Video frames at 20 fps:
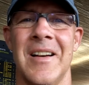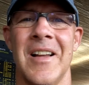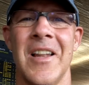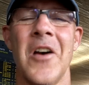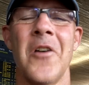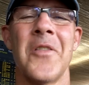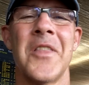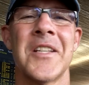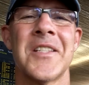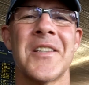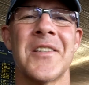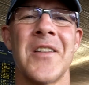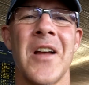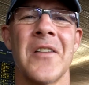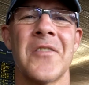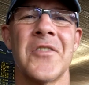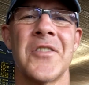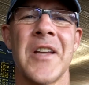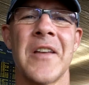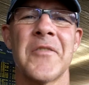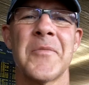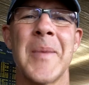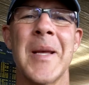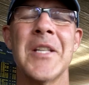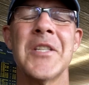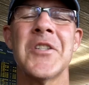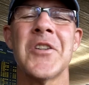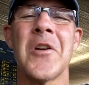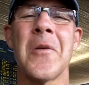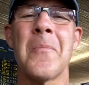Hello, this is Dr. Jeff
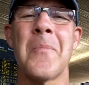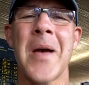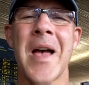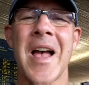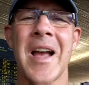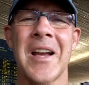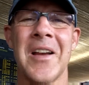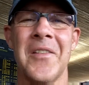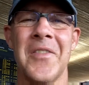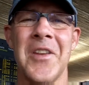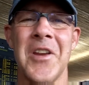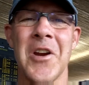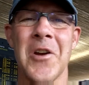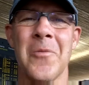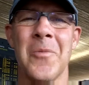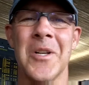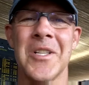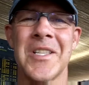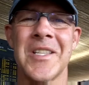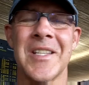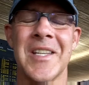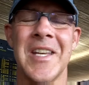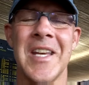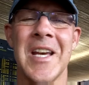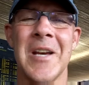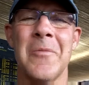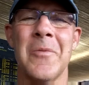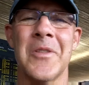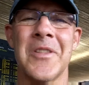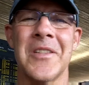Spencer back on the air once
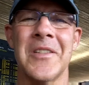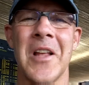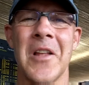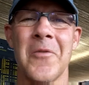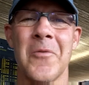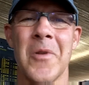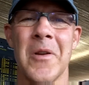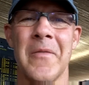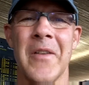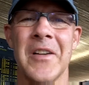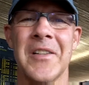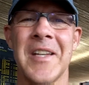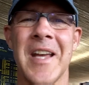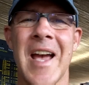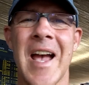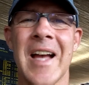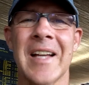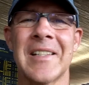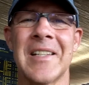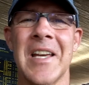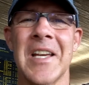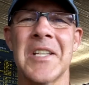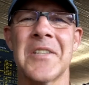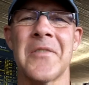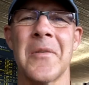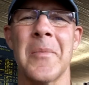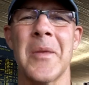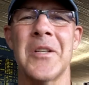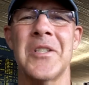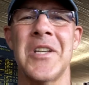again with another one of our tactics
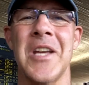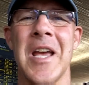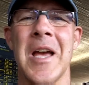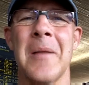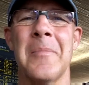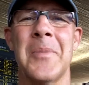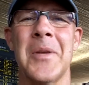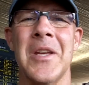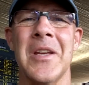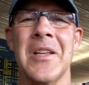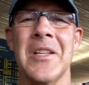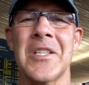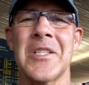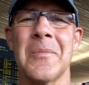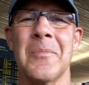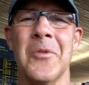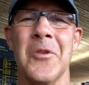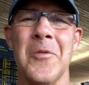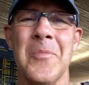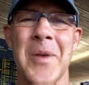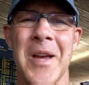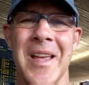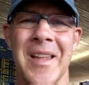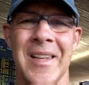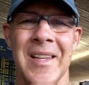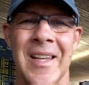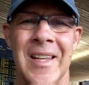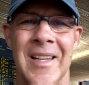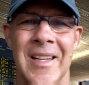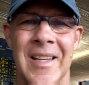from the Champions Blueprint.
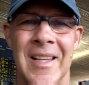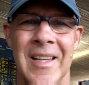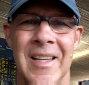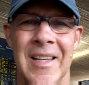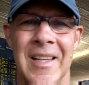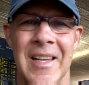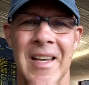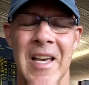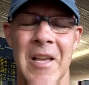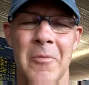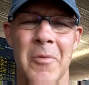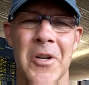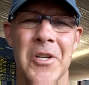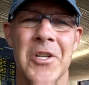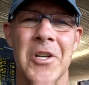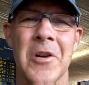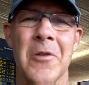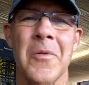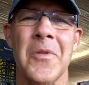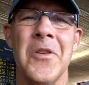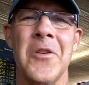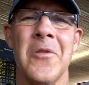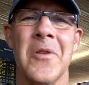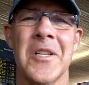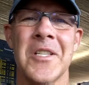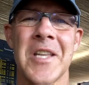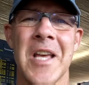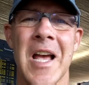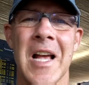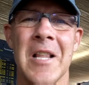And I want to share with you
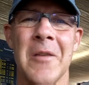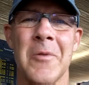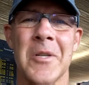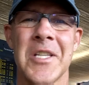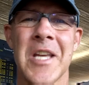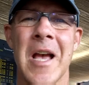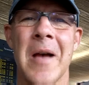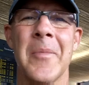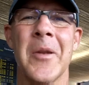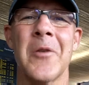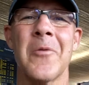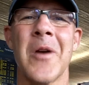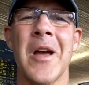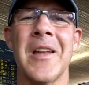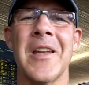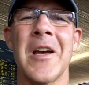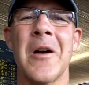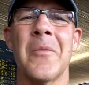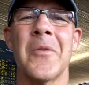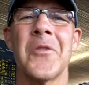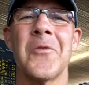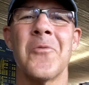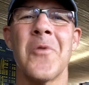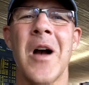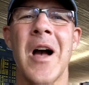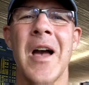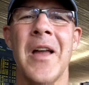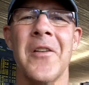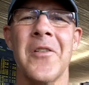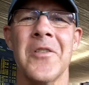exactly what's happening right now with the
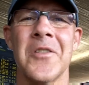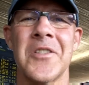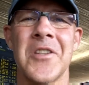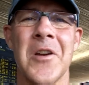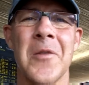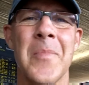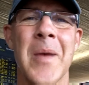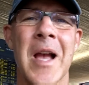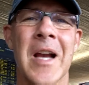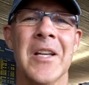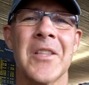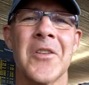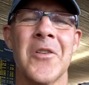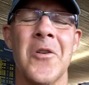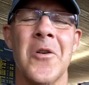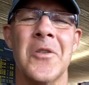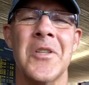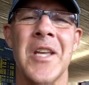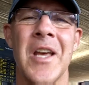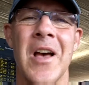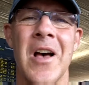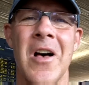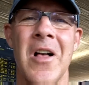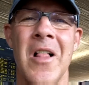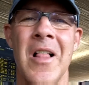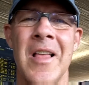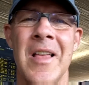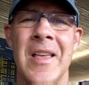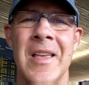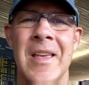riders. They're back at the
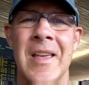hotel.